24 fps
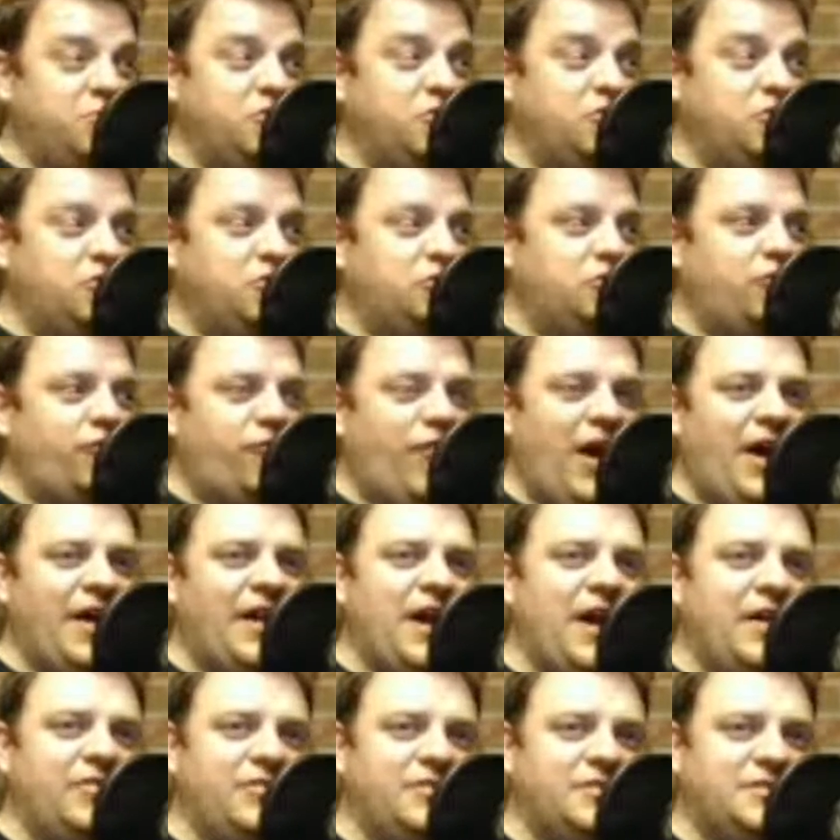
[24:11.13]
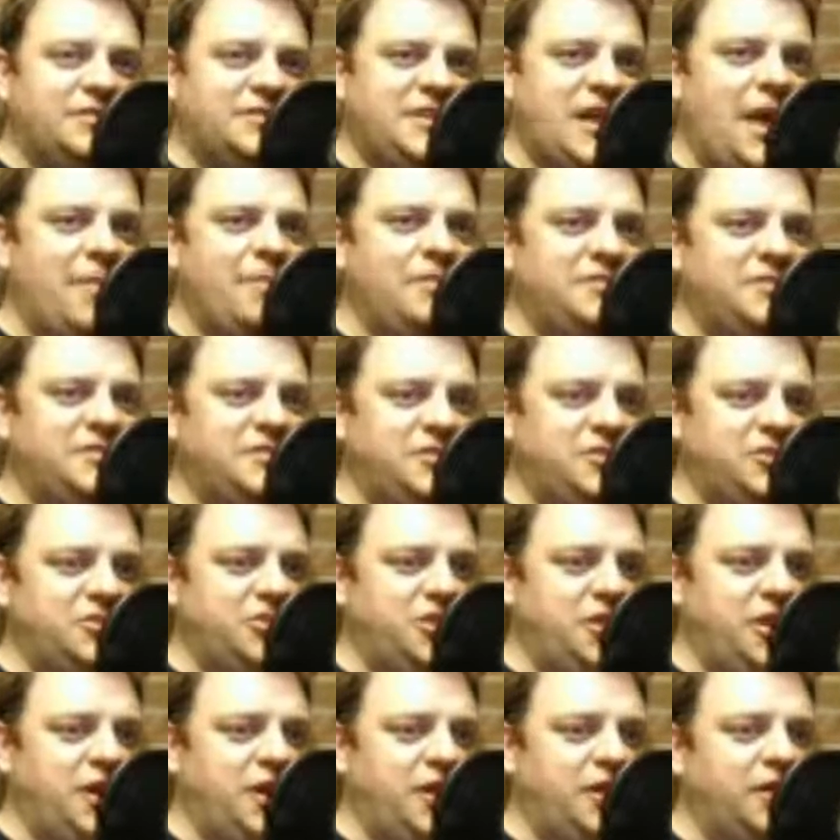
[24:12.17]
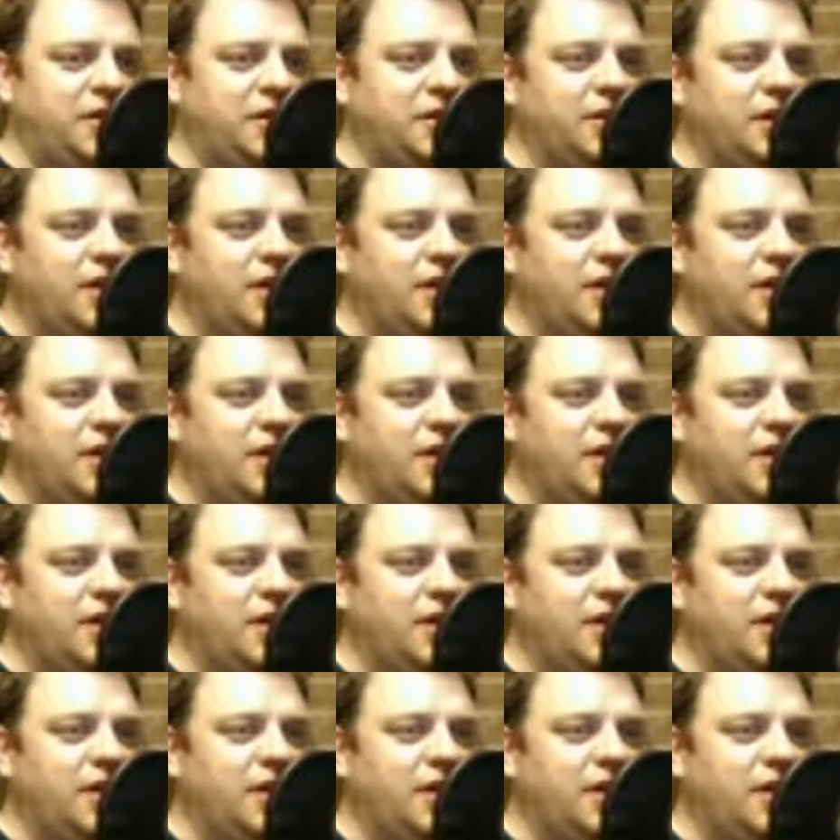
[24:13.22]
You find out that Samus is a chick.